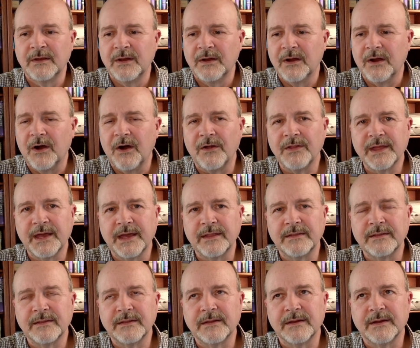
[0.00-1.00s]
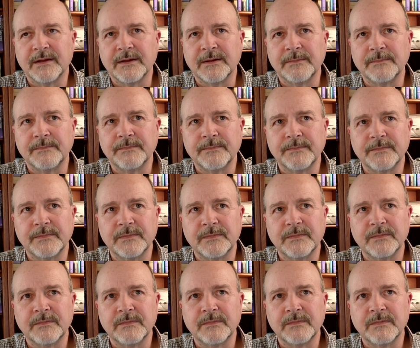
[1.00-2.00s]
all that,
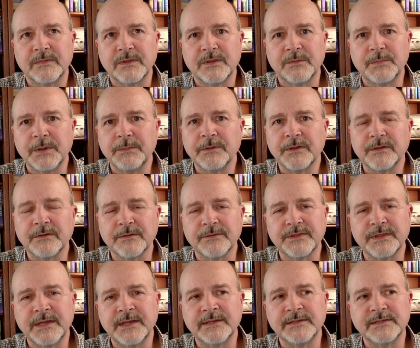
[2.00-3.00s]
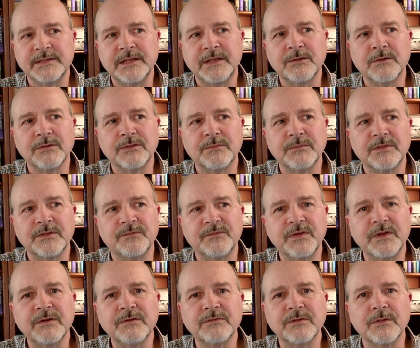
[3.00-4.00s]
the biblical thing, you know, the
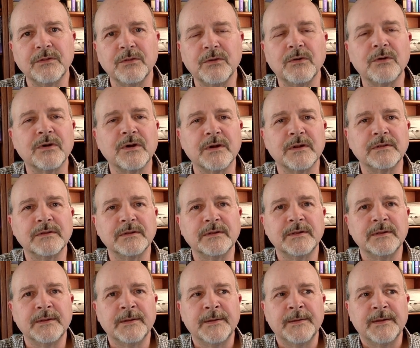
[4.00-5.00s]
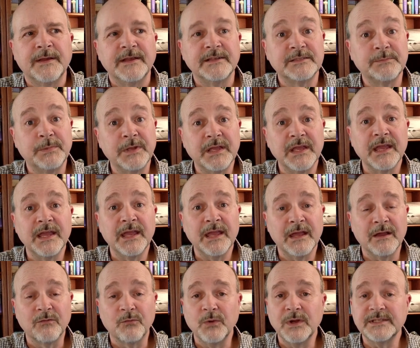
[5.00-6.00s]
fear of the Lord is the
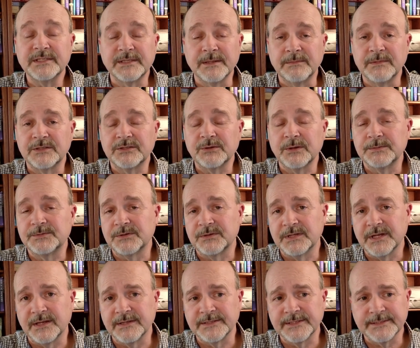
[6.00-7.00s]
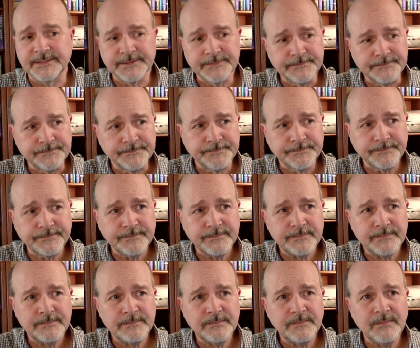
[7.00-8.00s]
beginning of wisdom, the scripture tells us.
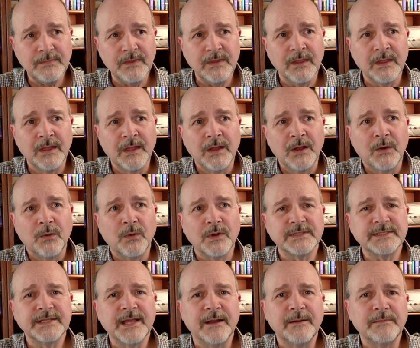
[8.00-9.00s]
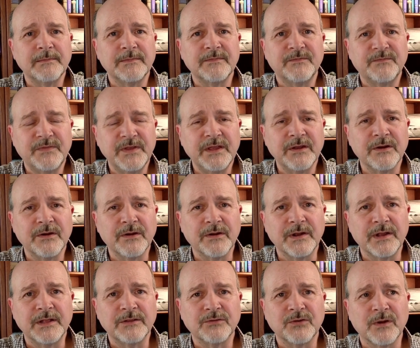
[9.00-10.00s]
Well, it's not fear
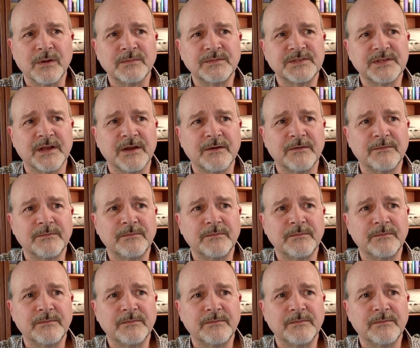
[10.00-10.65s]
in terms of